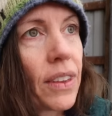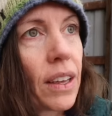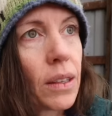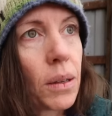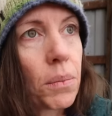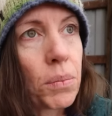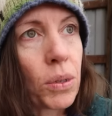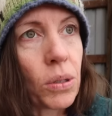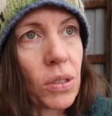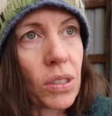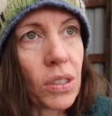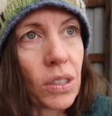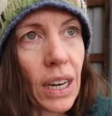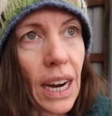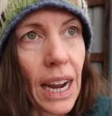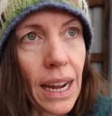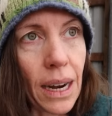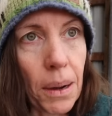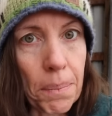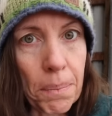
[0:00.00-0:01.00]
then the
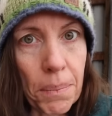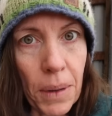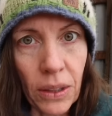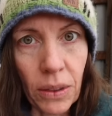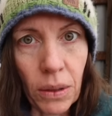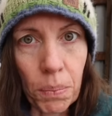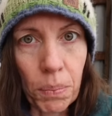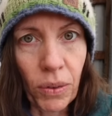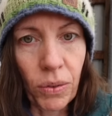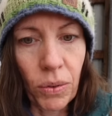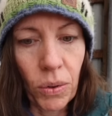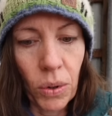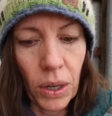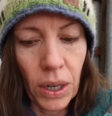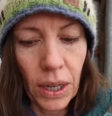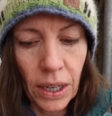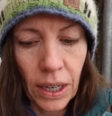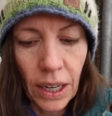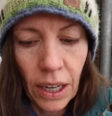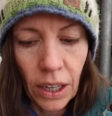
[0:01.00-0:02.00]
booster at a month
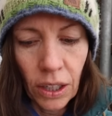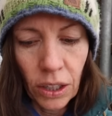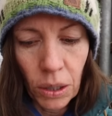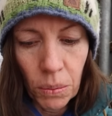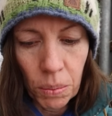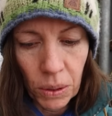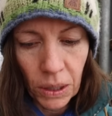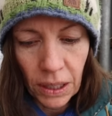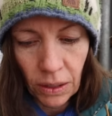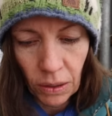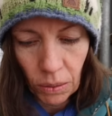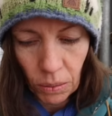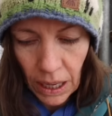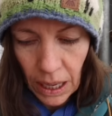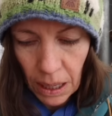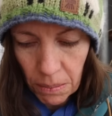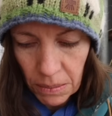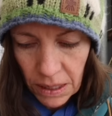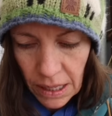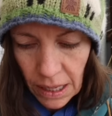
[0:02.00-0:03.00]
before you put in the
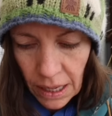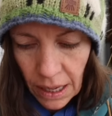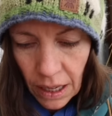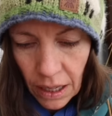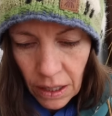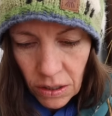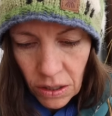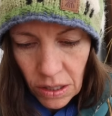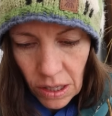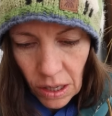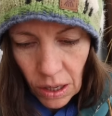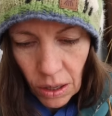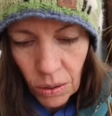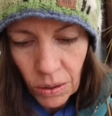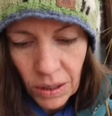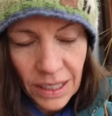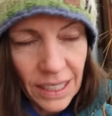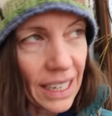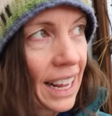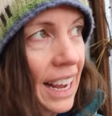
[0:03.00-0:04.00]
rams.
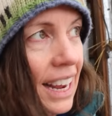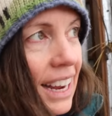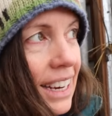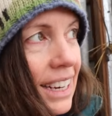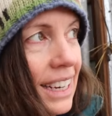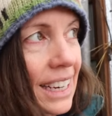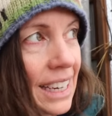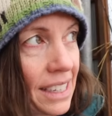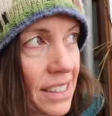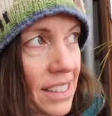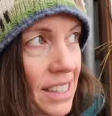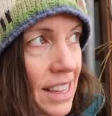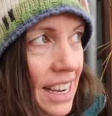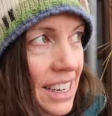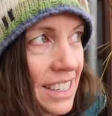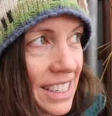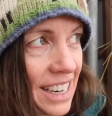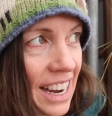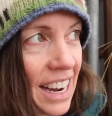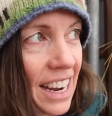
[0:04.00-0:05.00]
So today is
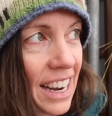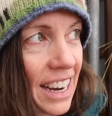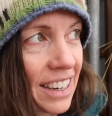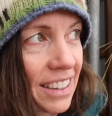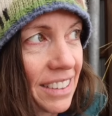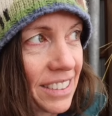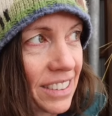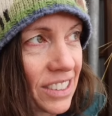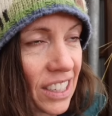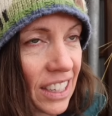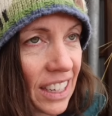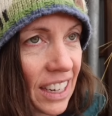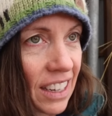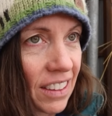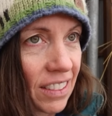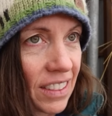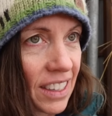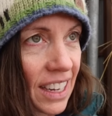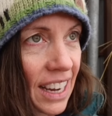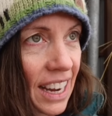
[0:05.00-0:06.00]
that day to
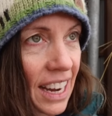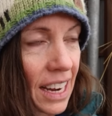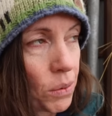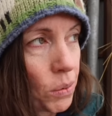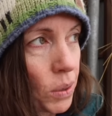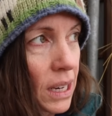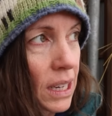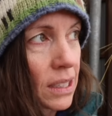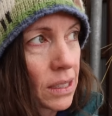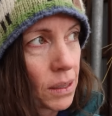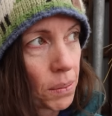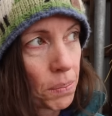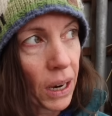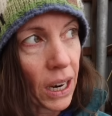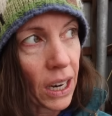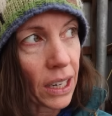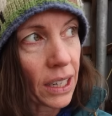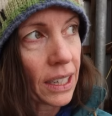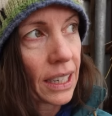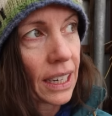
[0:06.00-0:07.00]
hit the eight weeks
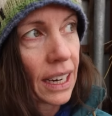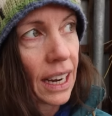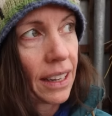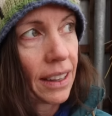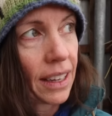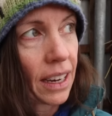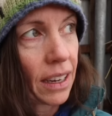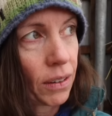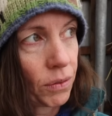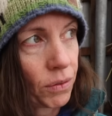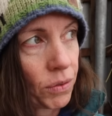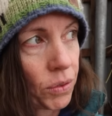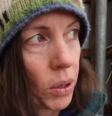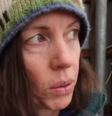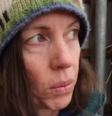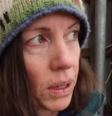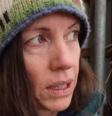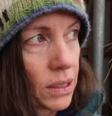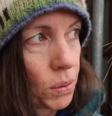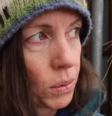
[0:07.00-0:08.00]
mark, and then in
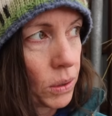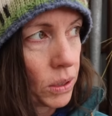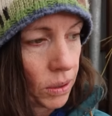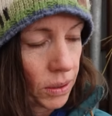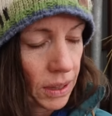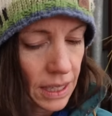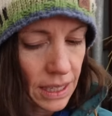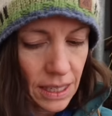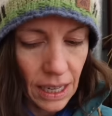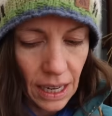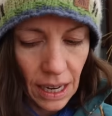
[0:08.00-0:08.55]
four weeks we'll do this